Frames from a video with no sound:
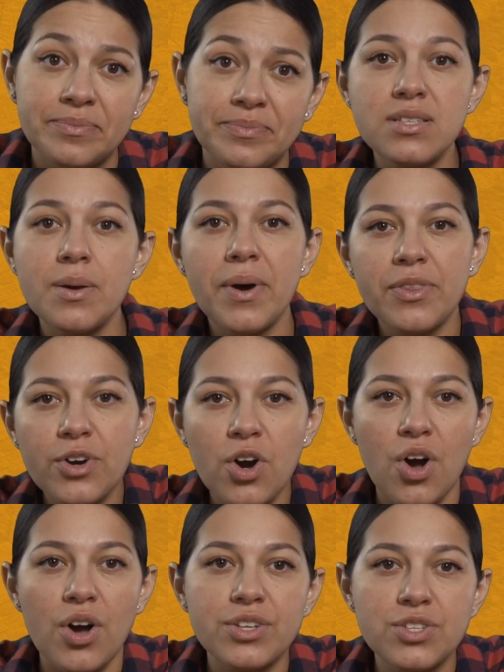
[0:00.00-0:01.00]
Some other
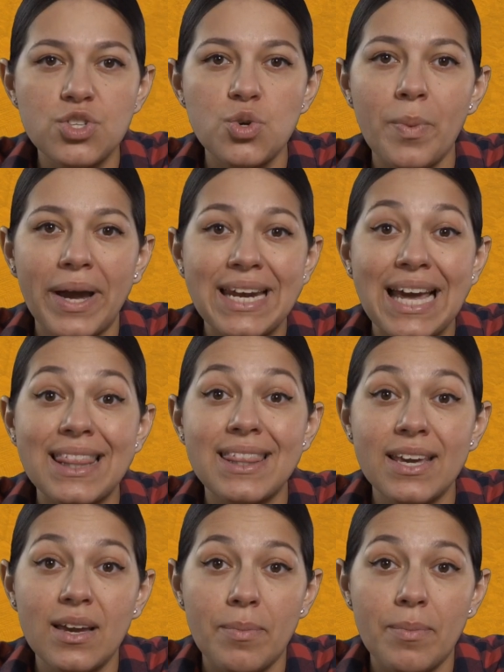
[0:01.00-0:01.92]
costs you might not think